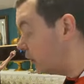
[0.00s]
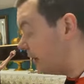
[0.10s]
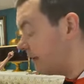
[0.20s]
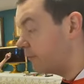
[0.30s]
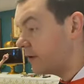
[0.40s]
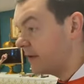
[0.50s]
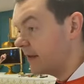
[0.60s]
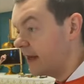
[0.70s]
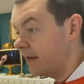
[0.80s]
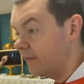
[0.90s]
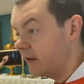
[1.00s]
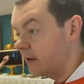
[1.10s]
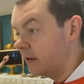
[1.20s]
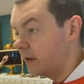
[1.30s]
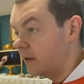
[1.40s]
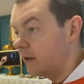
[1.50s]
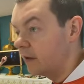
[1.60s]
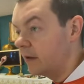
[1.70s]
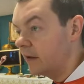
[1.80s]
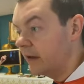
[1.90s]
You have received
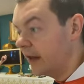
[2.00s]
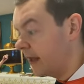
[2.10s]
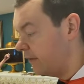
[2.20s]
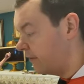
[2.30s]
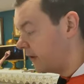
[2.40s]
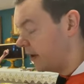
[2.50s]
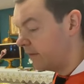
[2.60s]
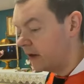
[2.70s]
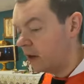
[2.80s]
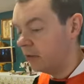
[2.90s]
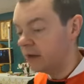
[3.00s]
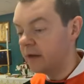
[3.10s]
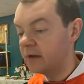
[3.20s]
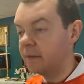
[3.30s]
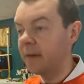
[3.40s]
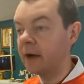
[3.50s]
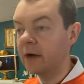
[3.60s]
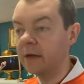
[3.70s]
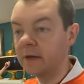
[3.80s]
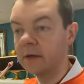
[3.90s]
the gift of the Holy
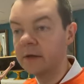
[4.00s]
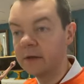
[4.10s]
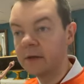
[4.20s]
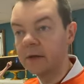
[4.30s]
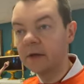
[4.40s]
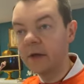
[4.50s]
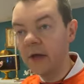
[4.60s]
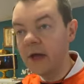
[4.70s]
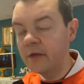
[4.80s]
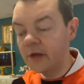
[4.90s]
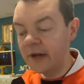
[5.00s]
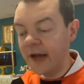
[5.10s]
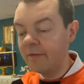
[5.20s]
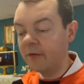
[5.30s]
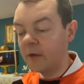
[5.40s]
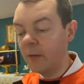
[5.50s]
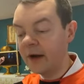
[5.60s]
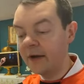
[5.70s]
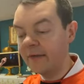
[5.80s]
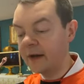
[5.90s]
Spirit. Each and every
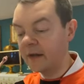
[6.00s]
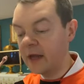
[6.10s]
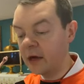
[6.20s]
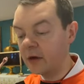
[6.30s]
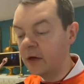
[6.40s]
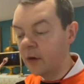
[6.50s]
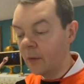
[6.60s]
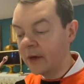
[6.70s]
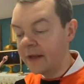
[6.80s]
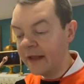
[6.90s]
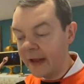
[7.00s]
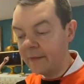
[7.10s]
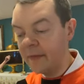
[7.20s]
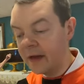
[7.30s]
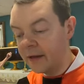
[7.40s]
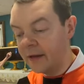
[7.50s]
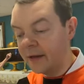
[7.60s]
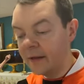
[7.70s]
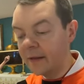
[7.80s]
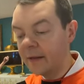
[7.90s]
one of us here. What does that mean?
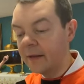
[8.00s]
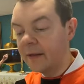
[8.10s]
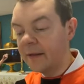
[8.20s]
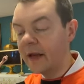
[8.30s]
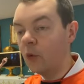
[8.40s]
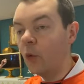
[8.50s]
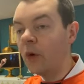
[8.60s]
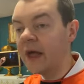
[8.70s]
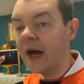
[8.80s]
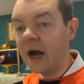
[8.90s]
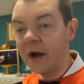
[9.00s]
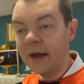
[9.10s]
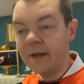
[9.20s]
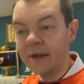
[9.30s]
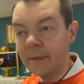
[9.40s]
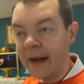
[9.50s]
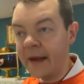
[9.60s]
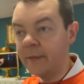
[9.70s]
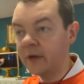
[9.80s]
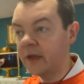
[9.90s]
that we are, as the
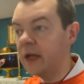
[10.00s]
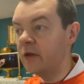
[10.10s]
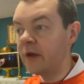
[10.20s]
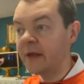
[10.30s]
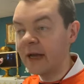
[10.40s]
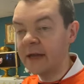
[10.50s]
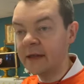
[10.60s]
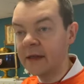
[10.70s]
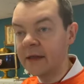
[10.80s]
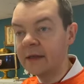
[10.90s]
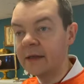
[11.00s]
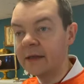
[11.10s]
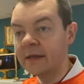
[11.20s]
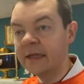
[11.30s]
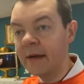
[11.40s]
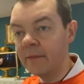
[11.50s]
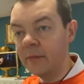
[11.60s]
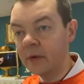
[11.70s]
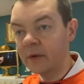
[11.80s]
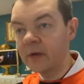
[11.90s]
Bible teaches us,
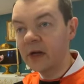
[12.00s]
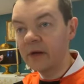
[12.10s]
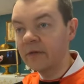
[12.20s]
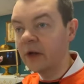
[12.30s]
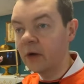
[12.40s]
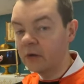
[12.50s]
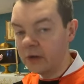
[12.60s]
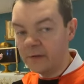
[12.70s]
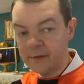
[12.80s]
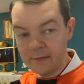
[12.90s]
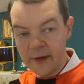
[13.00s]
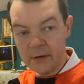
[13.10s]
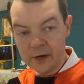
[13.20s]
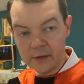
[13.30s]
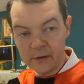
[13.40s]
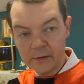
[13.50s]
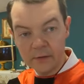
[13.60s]
temples of the Holy Spirit.